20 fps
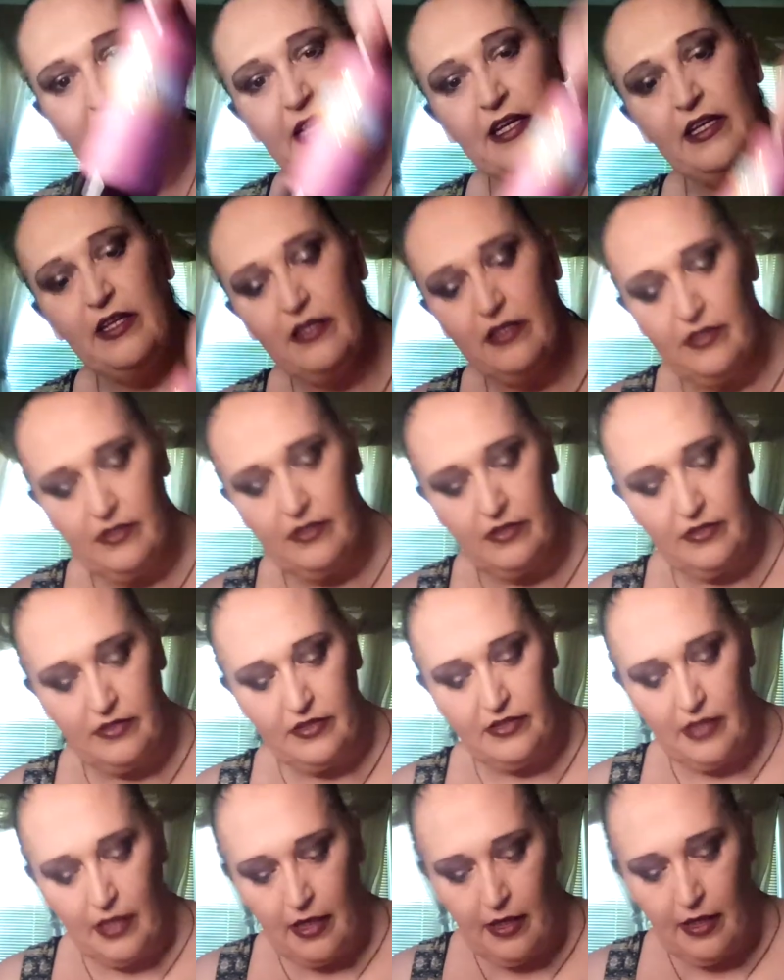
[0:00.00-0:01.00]
I
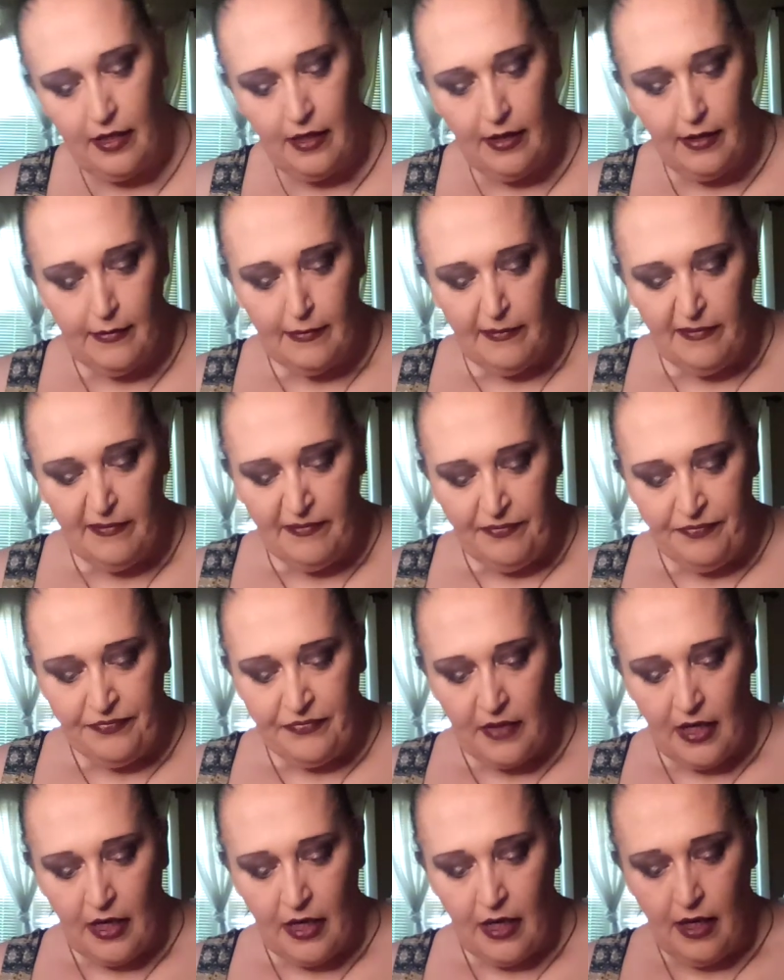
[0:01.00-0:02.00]
use.
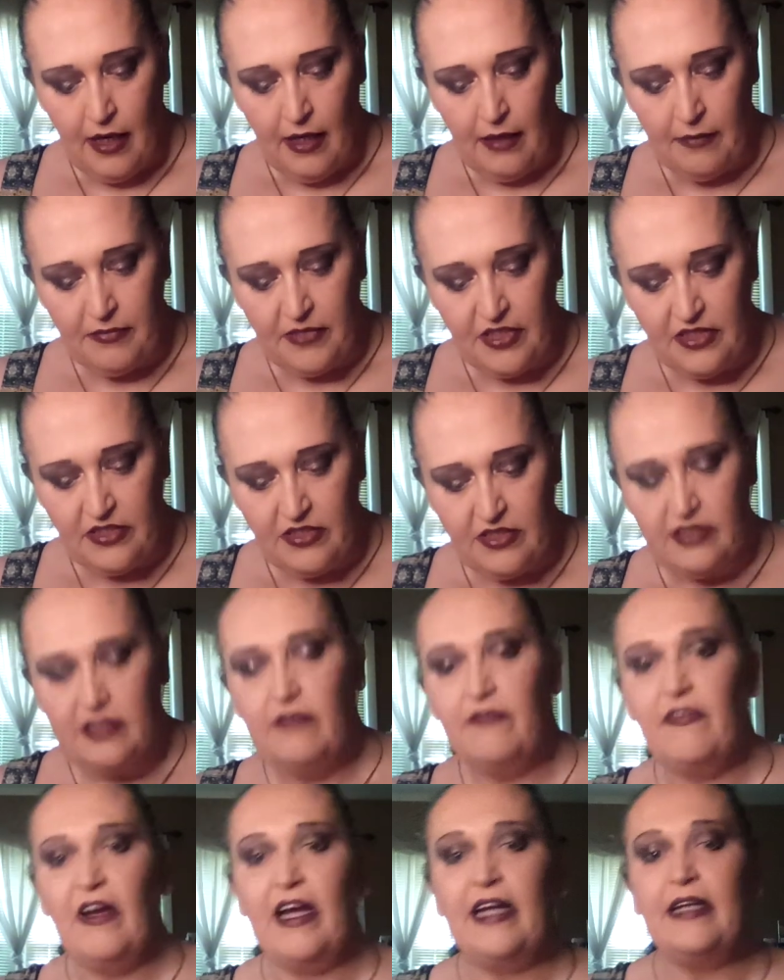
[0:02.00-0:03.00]
Um, this is
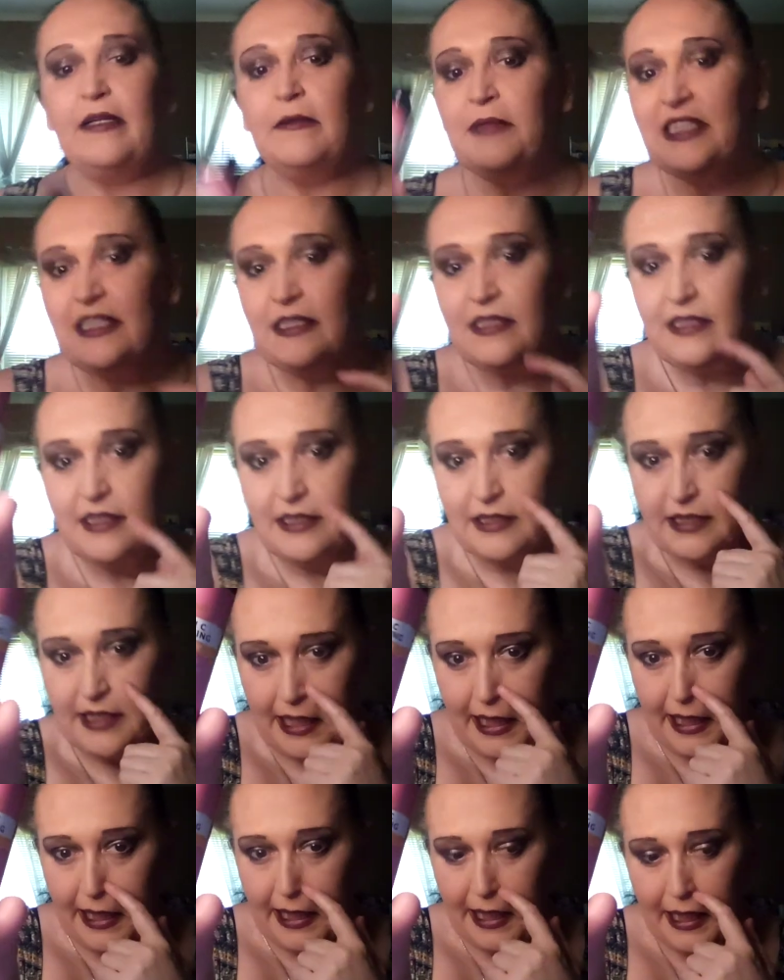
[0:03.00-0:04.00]
the vitamin
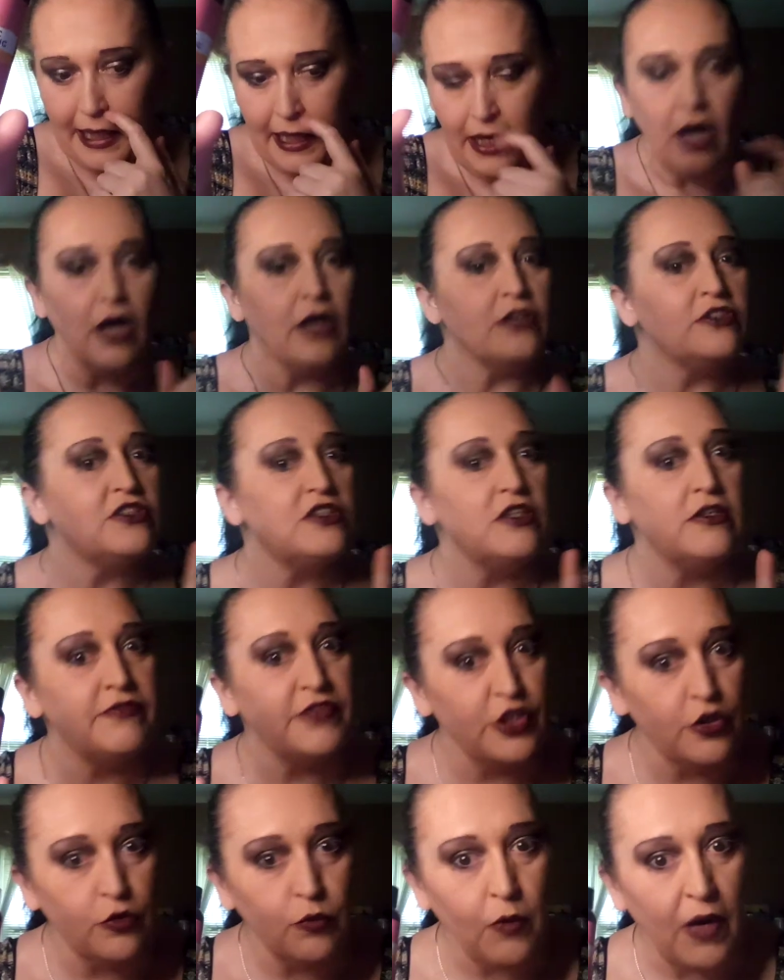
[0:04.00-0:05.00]
C. Also,
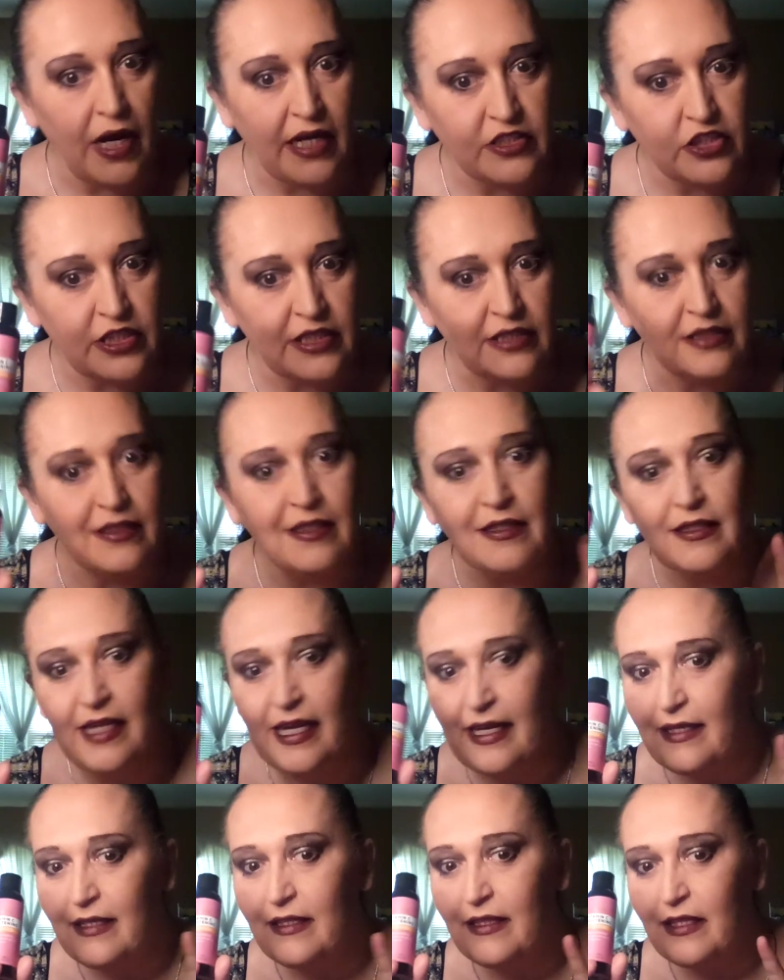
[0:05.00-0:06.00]
if you're watching, the
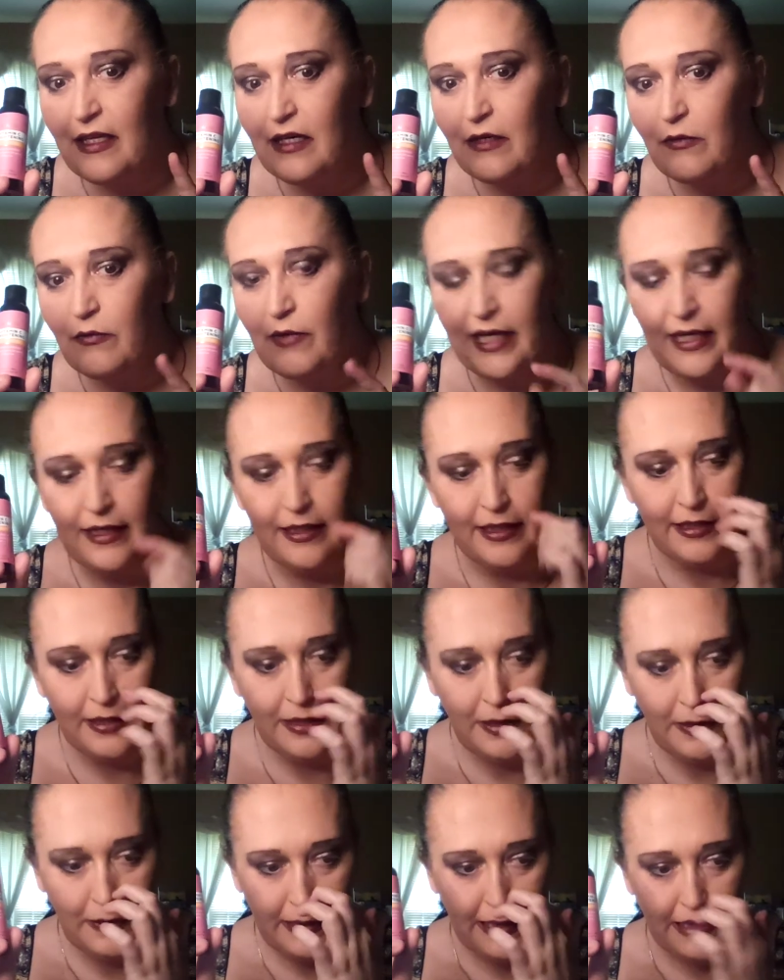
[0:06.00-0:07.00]
lady that I ran
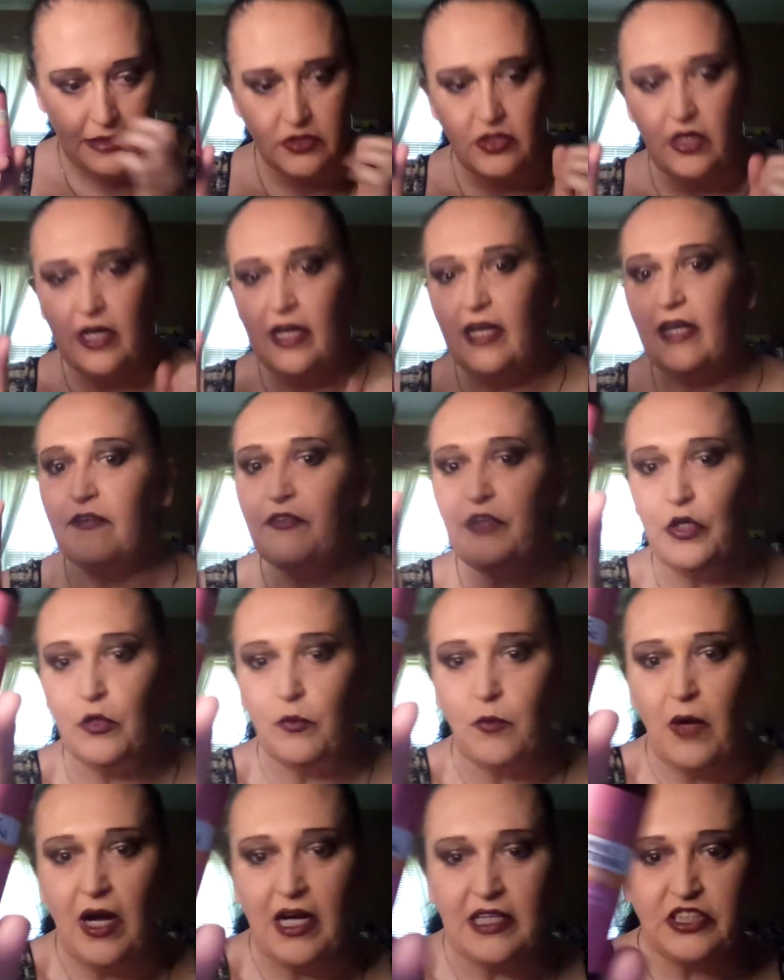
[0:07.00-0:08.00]
into yesterday, if
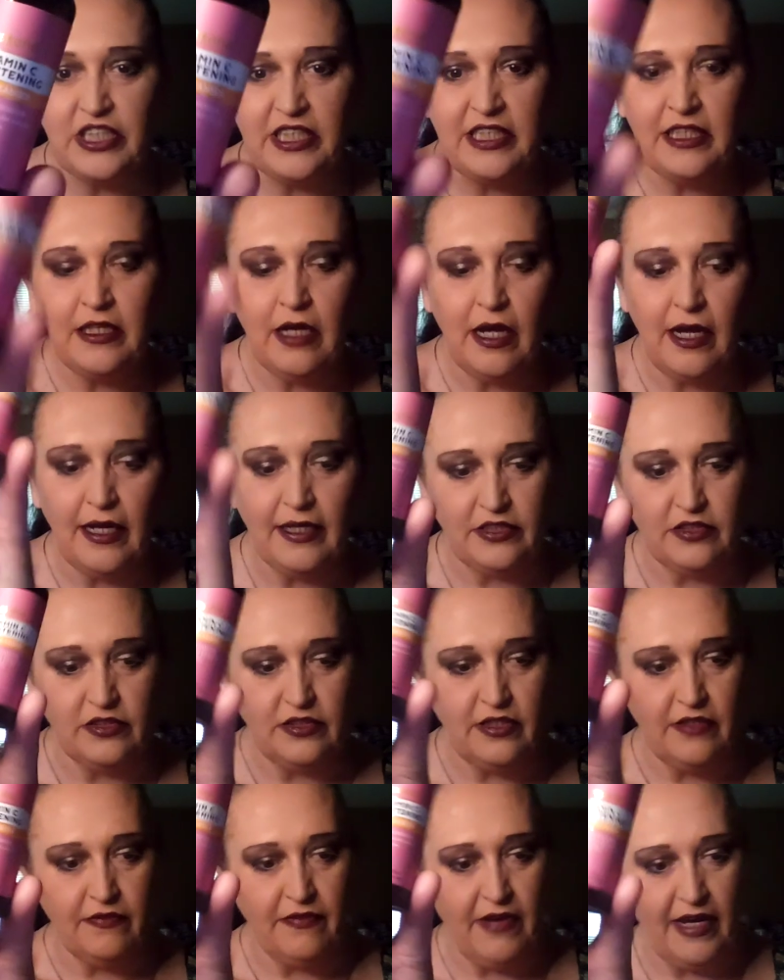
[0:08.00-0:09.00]
you're watching, I
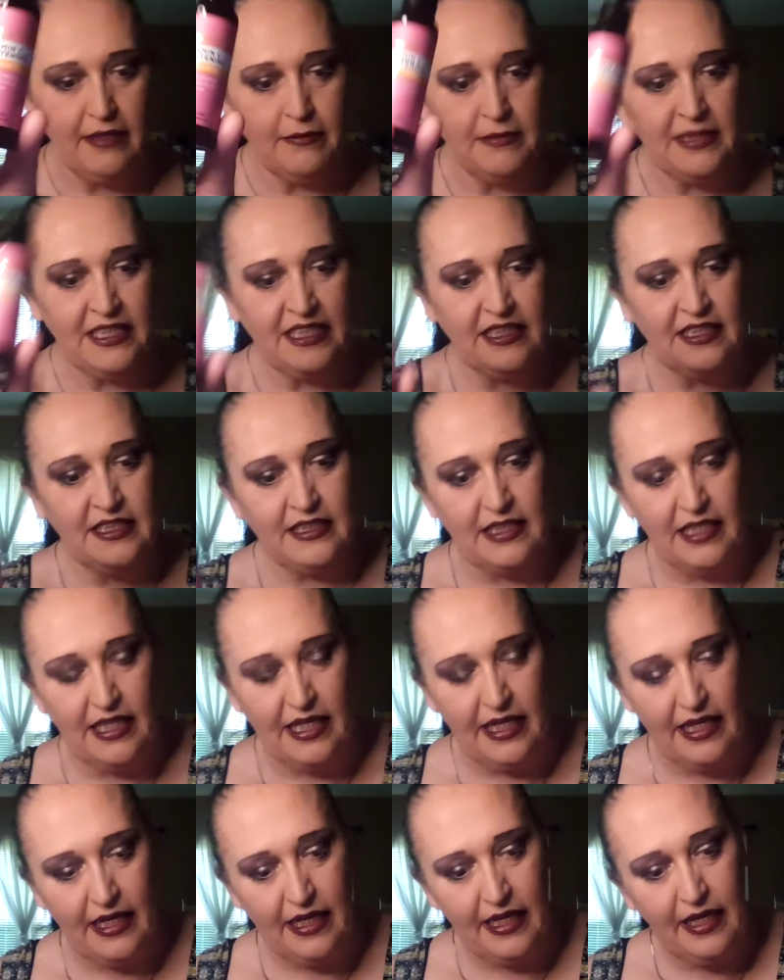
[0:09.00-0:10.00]
use the vitamin
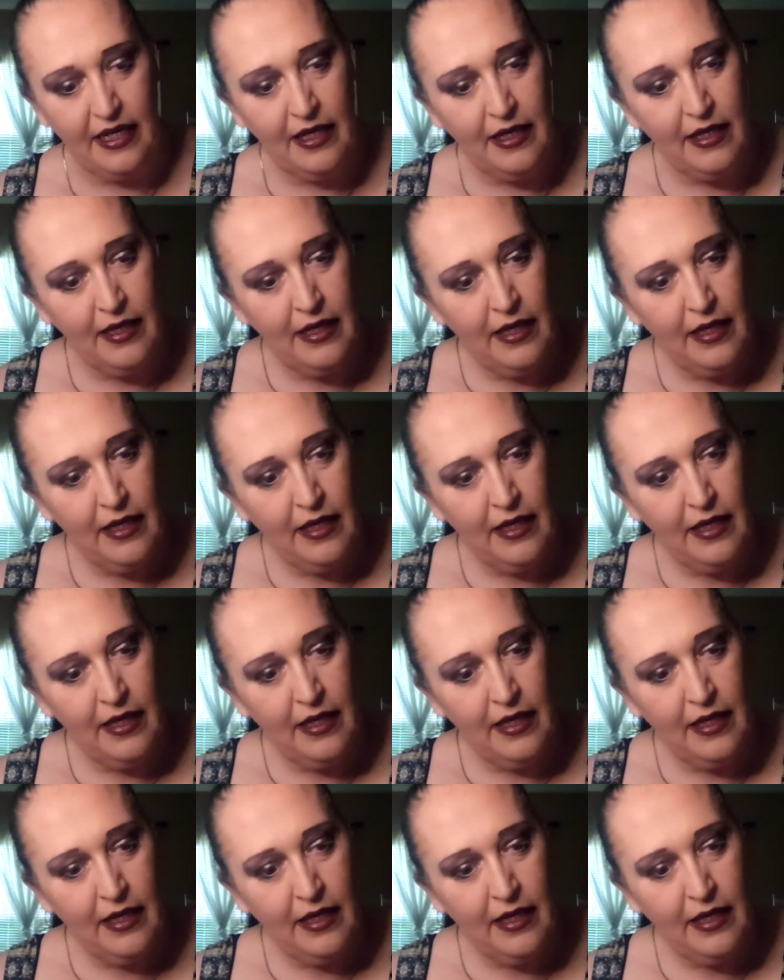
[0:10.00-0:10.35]
C.